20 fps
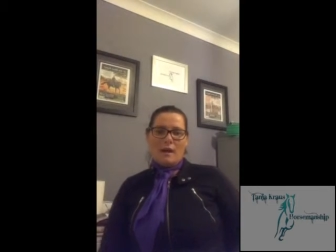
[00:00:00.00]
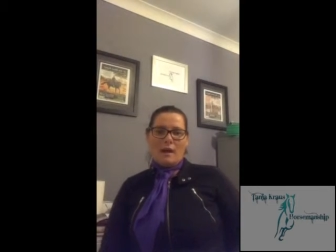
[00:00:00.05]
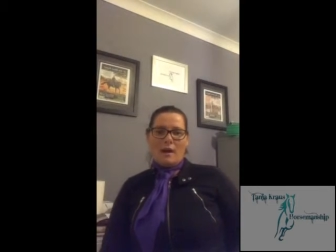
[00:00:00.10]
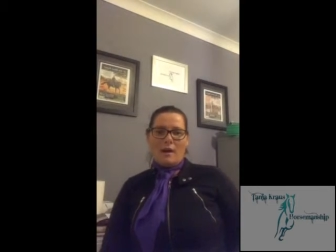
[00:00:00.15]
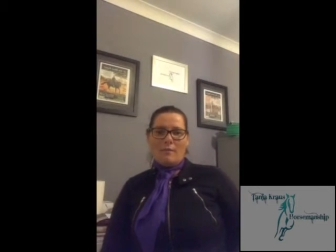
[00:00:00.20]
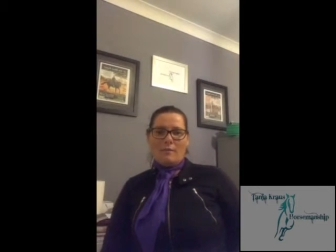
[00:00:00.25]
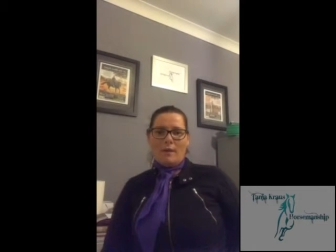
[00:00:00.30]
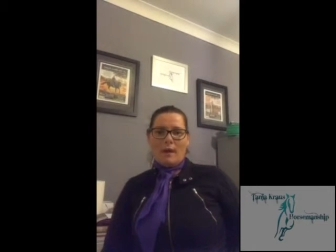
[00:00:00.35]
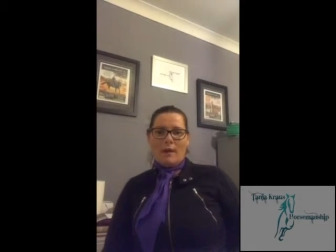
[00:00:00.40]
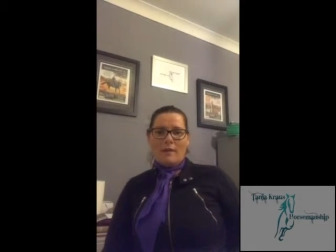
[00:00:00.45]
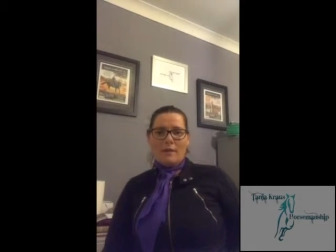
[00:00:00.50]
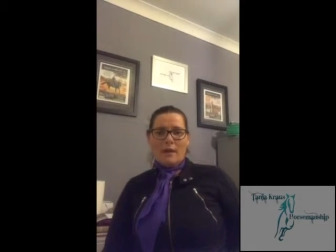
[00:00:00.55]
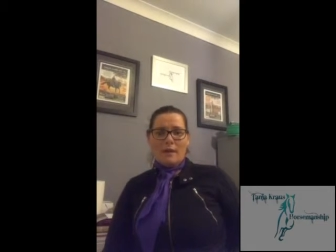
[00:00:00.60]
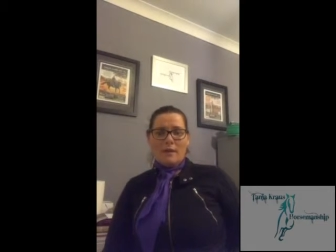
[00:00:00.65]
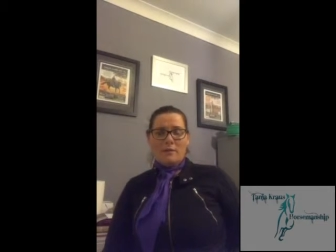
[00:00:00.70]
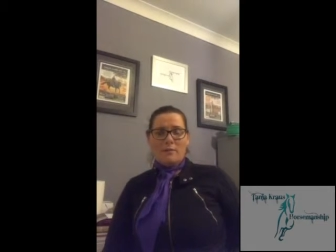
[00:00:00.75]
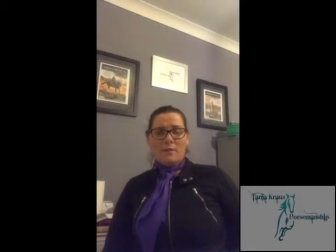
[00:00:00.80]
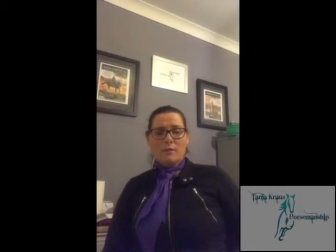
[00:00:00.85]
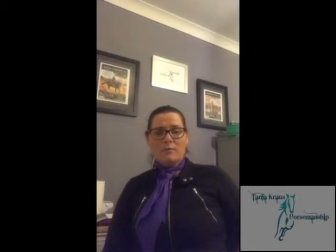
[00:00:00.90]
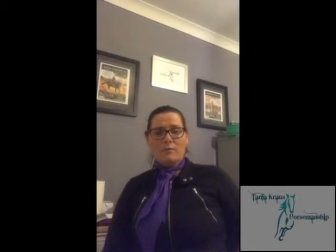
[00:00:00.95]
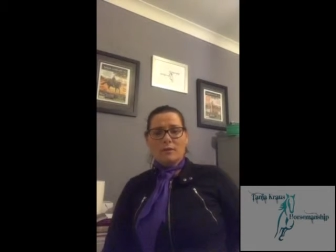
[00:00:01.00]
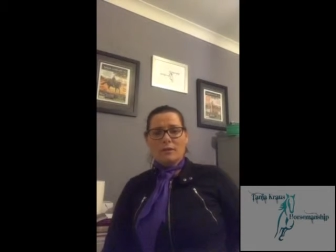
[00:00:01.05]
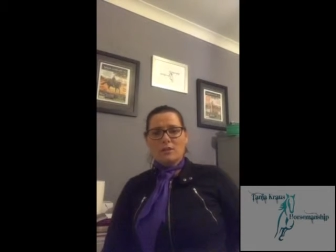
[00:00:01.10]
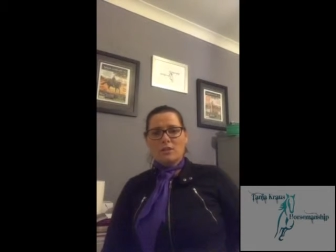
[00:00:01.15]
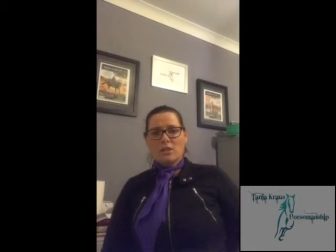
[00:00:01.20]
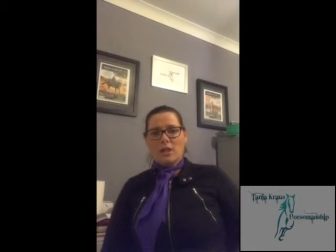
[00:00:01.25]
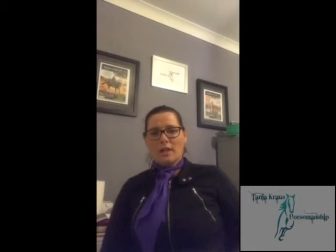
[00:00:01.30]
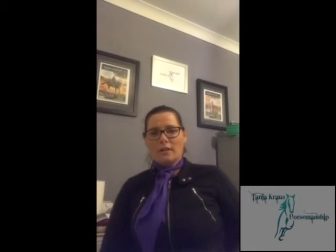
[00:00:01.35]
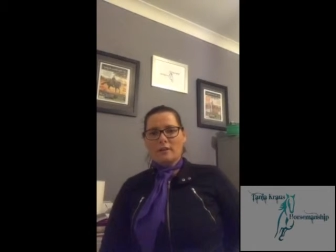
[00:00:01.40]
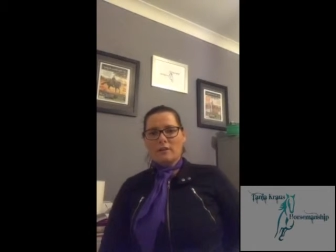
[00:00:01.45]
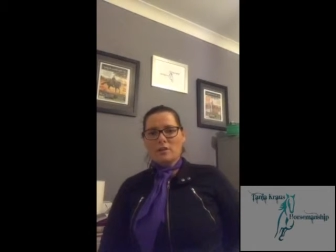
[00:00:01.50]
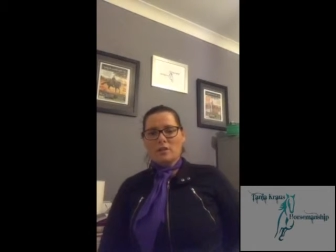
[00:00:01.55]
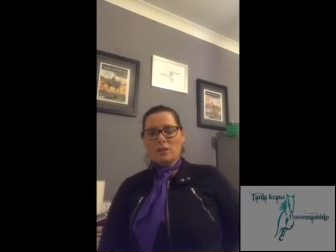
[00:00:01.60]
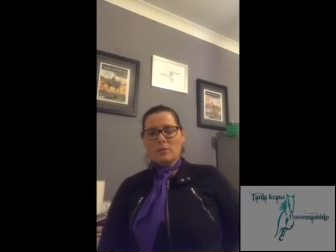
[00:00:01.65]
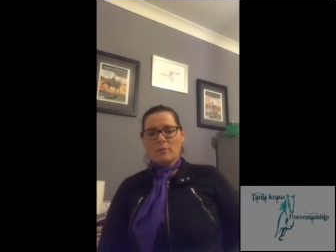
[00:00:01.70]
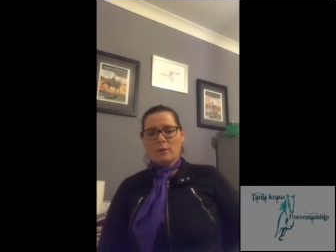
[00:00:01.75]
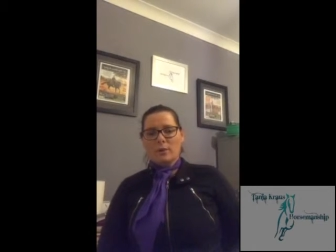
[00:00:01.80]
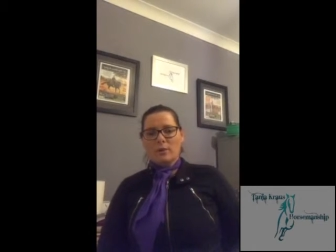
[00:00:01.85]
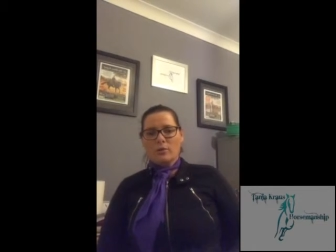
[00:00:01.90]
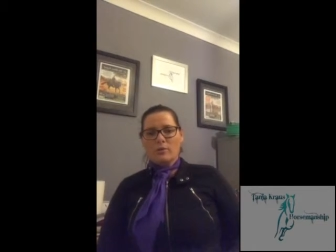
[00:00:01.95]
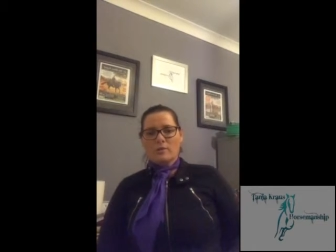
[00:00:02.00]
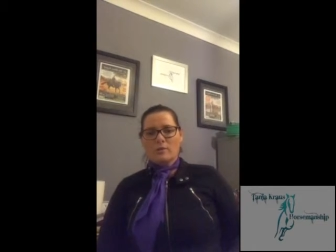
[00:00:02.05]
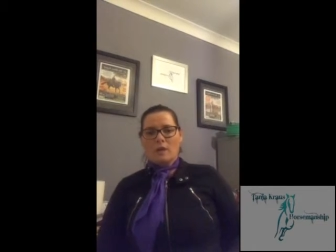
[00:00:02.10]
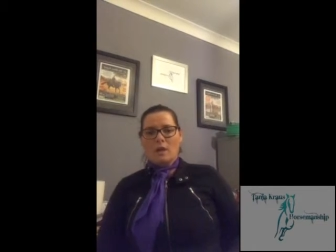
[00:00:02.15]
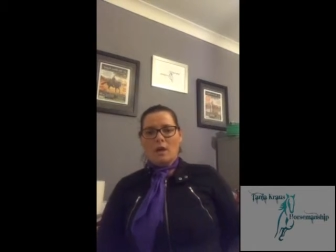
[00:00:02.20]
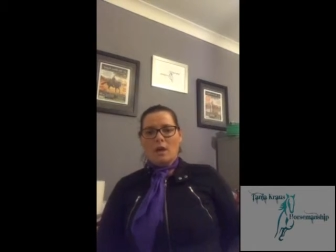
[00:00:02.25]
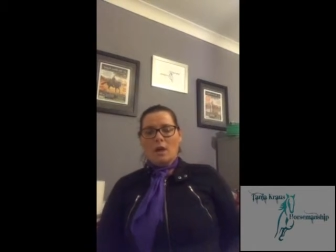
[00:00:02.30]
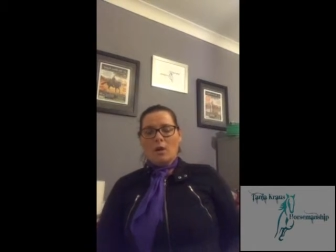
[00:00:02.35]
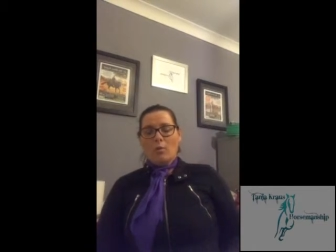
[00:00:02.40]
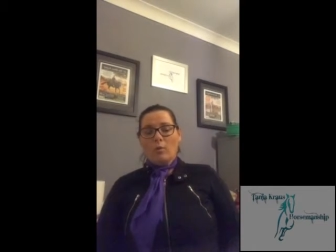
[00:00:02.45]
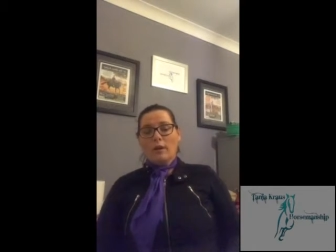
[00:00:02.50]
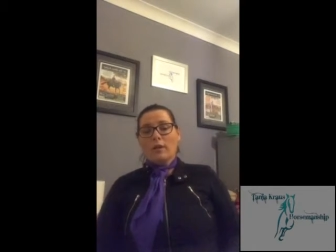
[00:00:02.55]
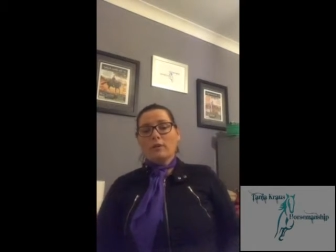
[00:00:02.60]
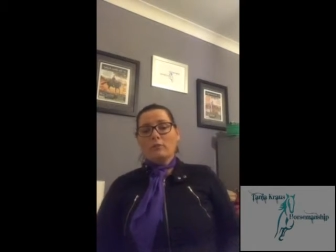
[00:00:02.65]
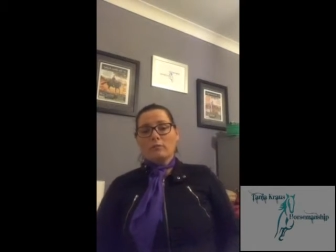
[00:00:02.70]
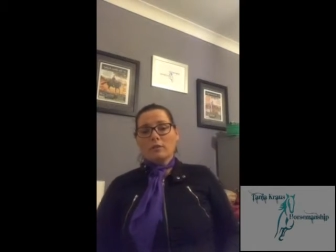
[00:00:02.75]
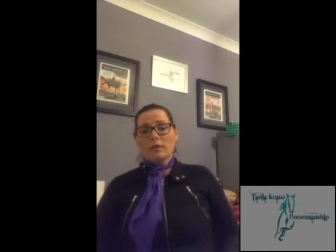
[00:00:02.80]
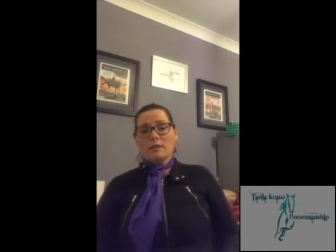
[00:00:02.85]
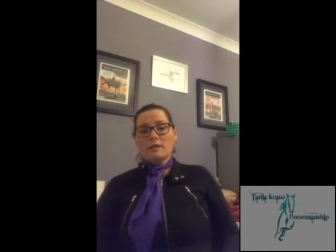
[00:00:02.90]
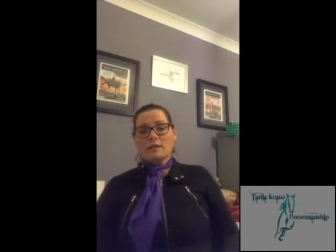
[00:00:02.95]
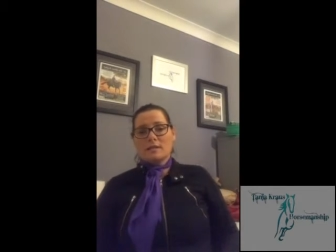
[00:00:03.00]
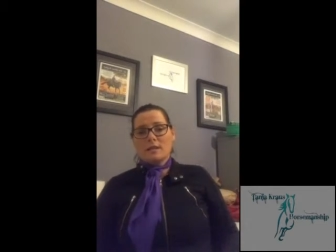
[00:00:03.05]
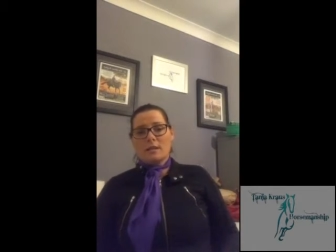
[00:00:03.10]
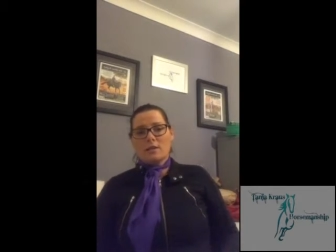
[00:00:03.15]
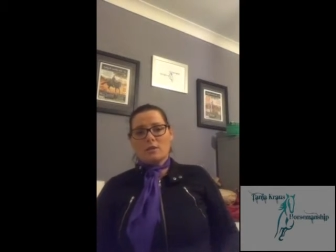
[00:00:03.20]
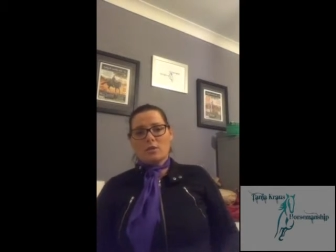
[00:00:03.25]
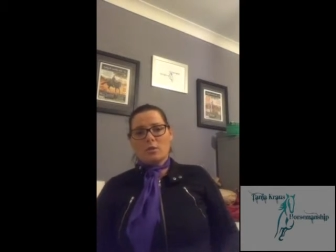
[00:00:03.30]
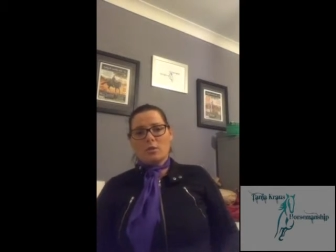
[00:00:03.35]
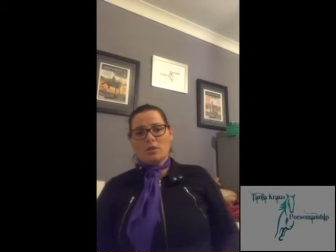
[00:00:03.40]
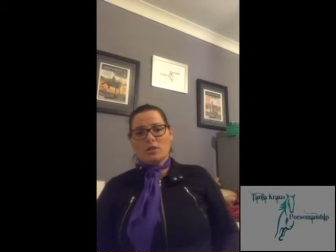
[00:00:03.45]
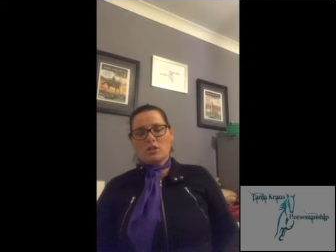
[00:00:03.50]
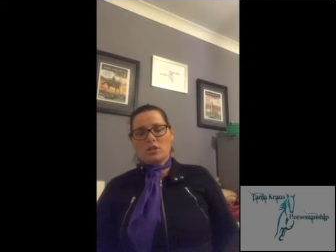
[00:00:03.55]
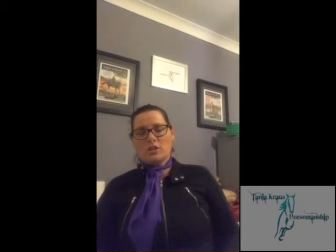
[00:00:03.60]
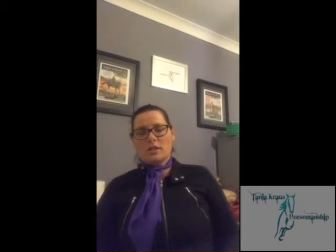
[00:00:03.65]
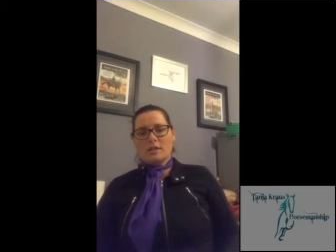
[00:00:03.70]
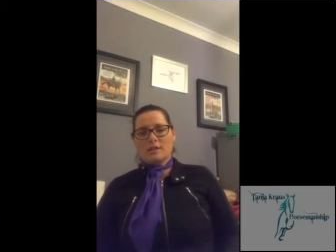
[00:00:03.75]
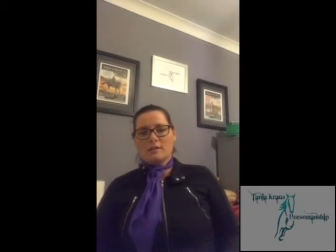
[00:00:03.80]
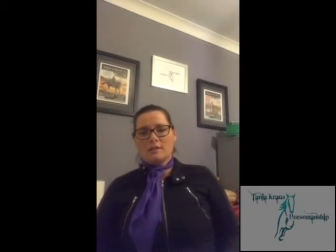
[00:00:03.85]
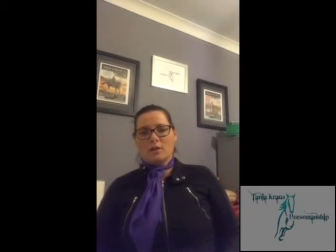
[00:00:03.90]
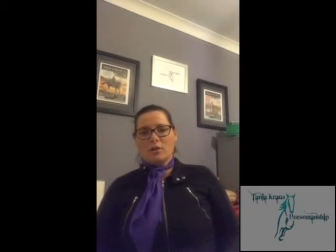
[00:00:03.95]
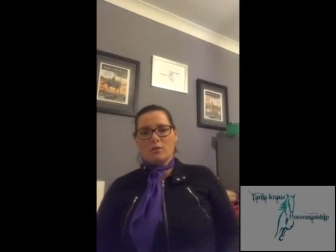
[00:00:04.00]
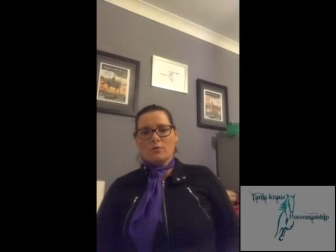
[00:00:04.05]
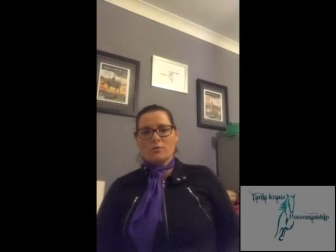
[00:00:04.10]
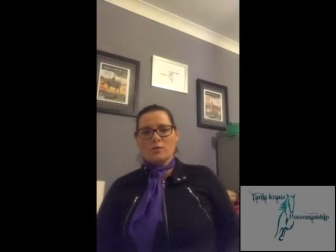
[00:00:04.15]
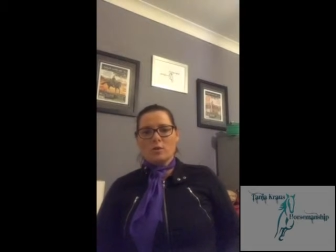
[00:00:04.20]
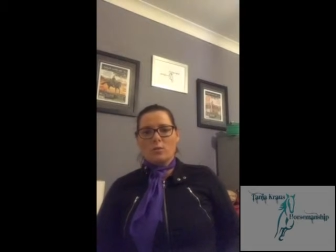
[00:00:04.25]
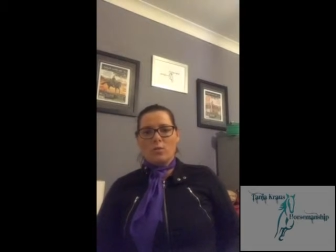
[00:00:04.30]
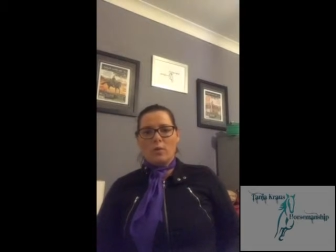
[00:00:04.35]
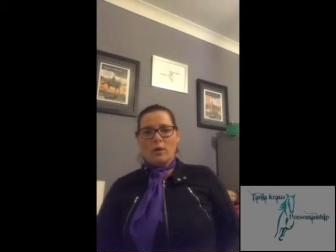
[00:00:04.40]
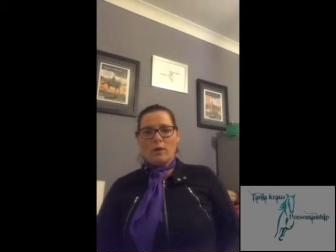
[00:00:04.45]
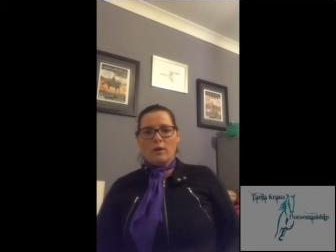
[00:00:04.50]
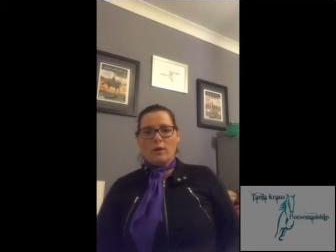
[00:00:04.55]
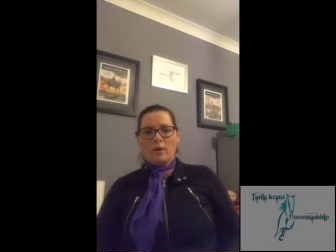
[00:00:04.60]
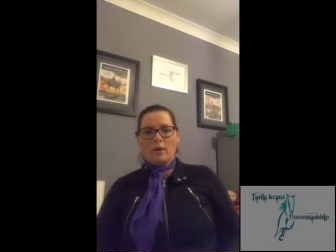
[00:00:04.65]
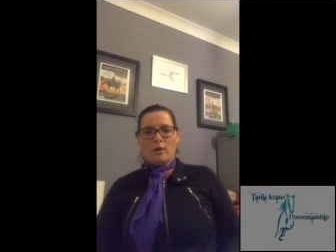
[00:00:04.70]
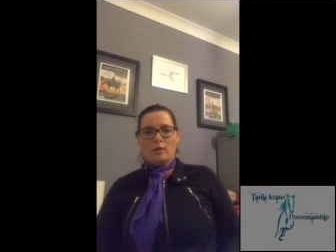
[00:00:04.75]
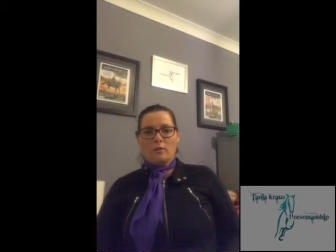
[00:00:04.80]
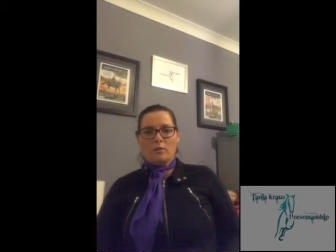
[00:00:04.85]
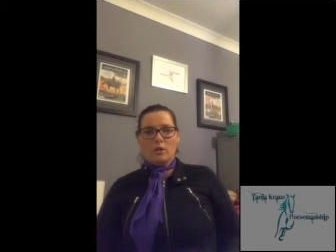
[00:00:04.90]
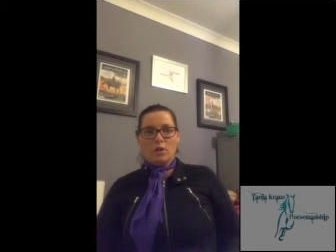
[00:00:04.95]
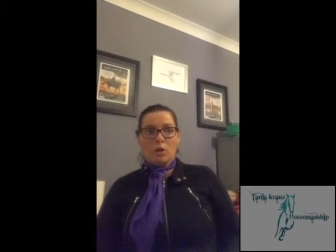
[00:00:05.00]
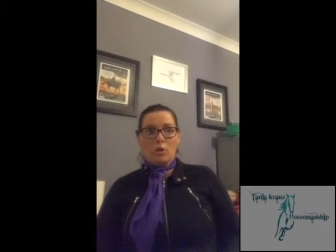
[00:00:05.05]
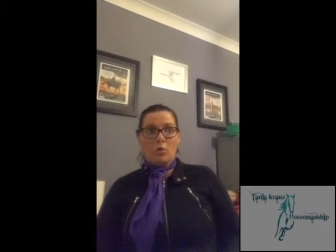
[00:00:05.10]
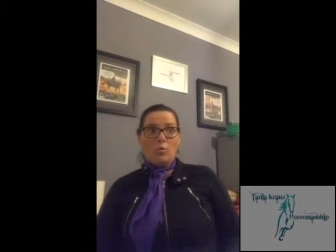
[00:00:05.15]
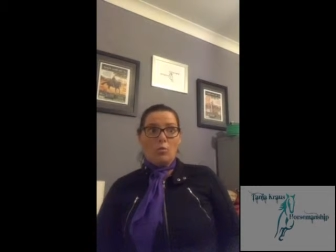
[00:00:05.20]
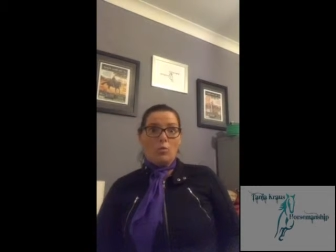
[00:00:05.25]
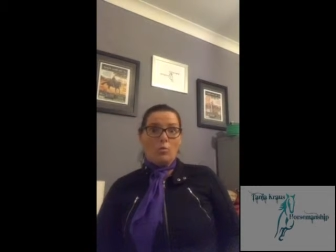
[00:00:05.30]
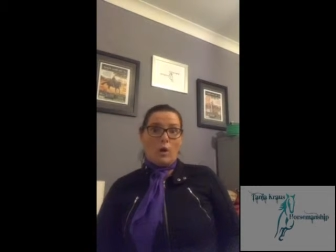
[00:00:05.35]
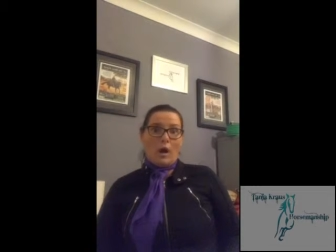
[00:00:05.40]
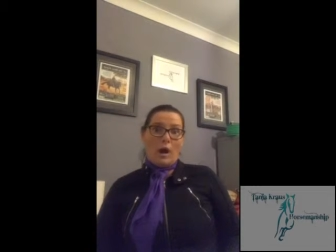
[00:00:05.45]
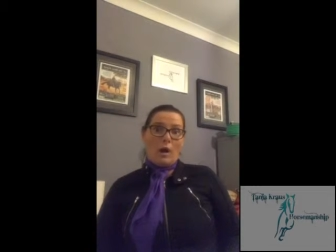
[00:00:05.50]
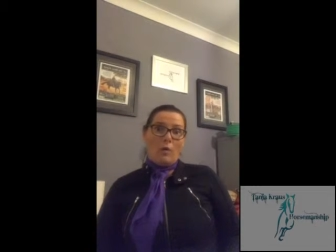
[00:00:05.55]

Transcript: and that can be really challenging because we can really start to question ourselves on whether, you know,